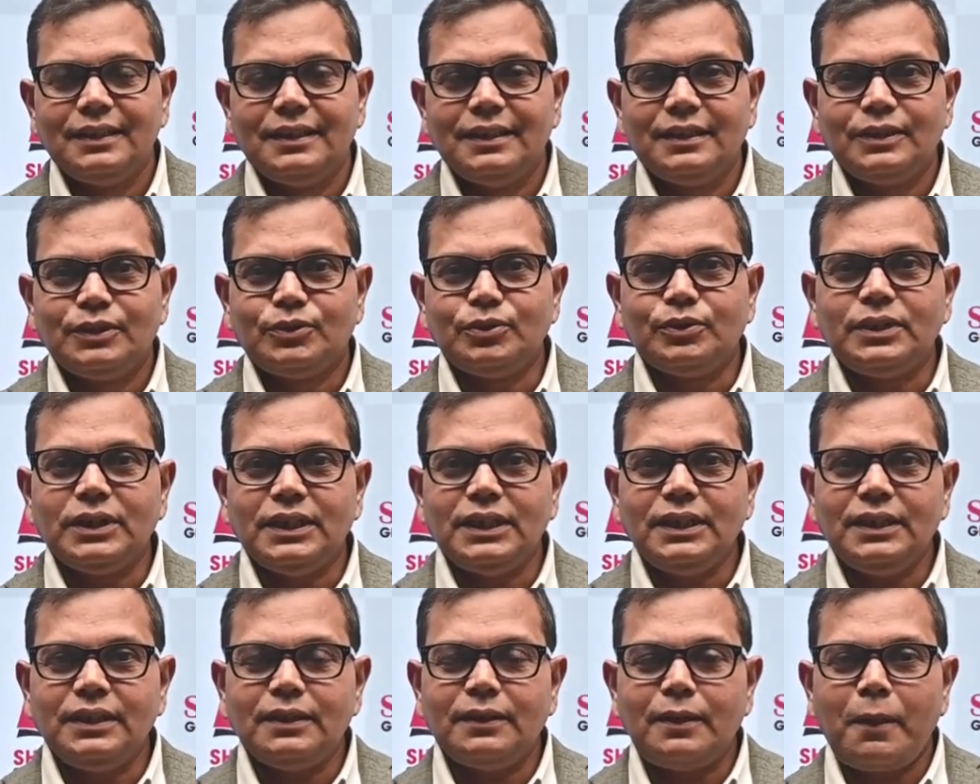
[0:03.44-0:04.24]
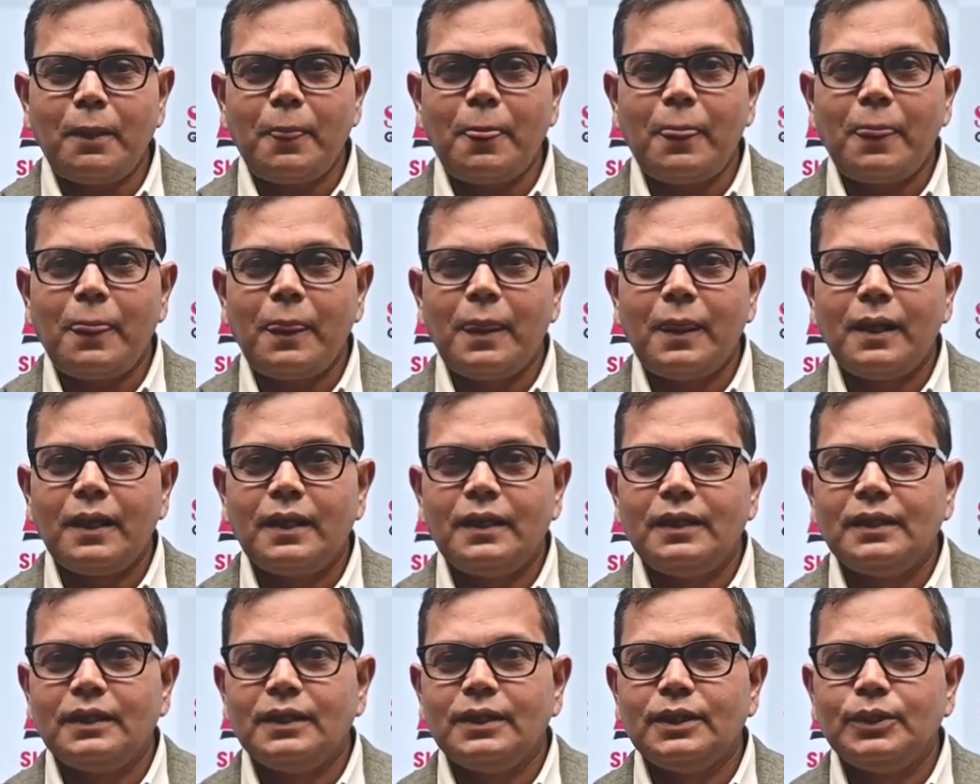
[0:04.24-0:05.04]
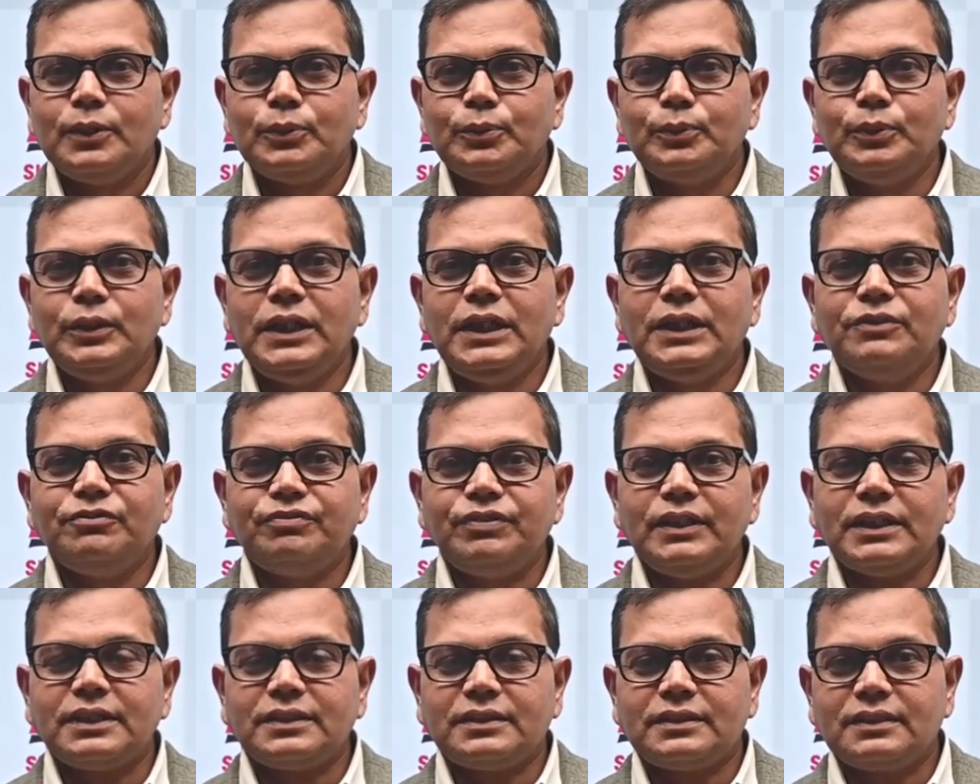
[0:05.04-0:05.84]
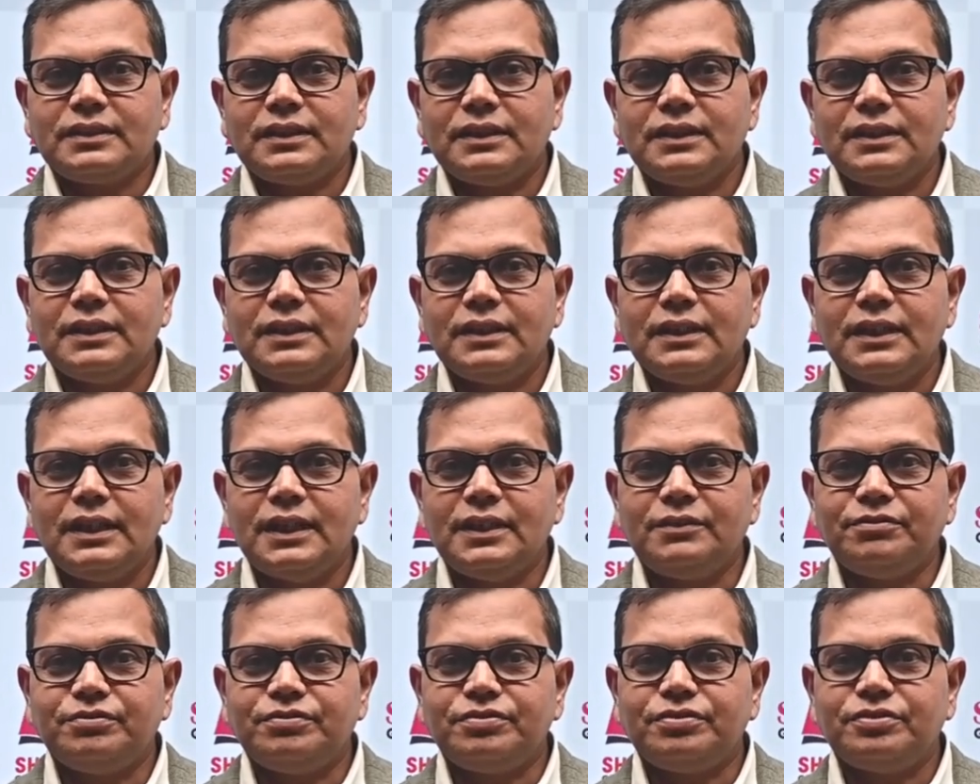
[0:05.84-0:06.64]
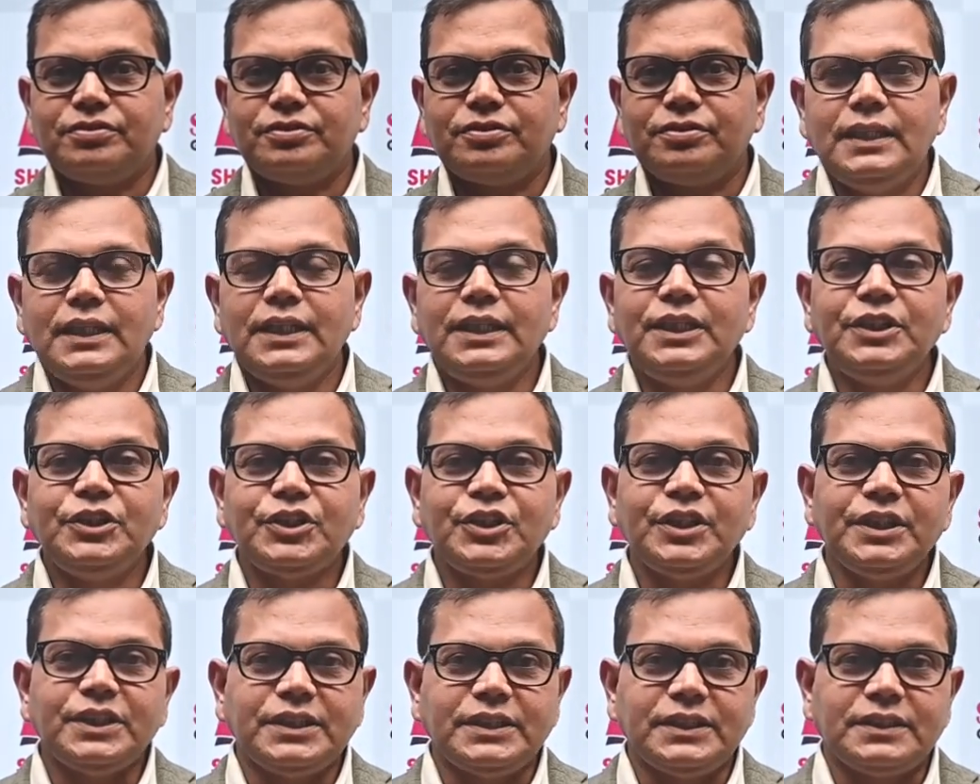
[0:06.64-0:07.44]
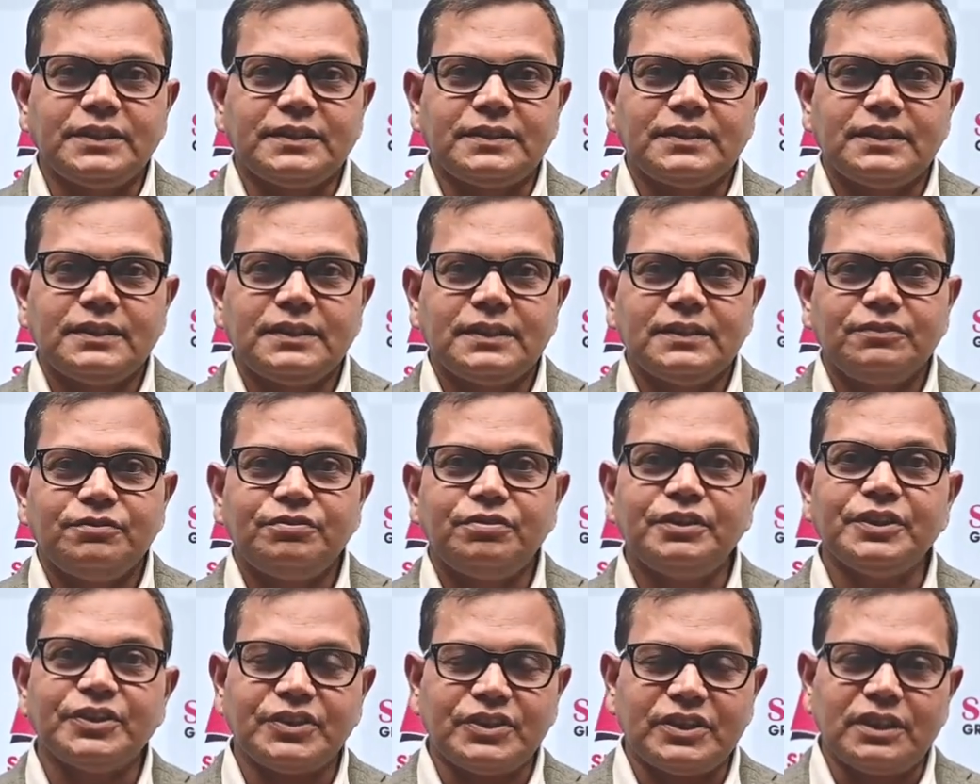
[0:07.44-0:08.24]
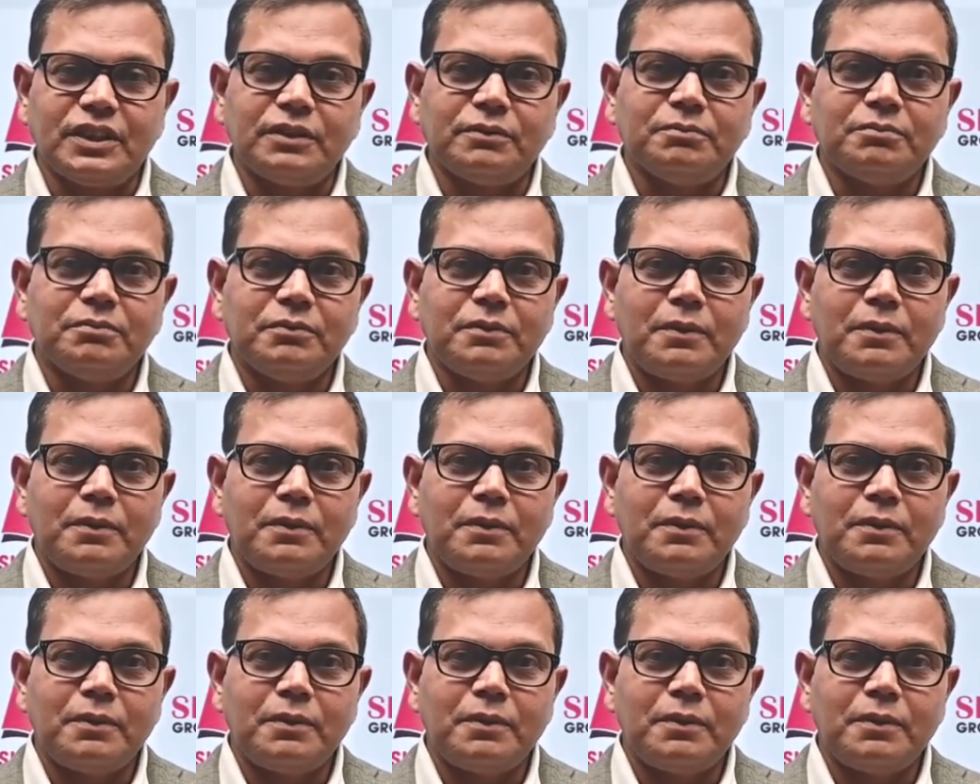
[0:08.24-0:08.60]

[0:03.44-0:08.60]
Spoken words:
Today, we in fact have initiated first time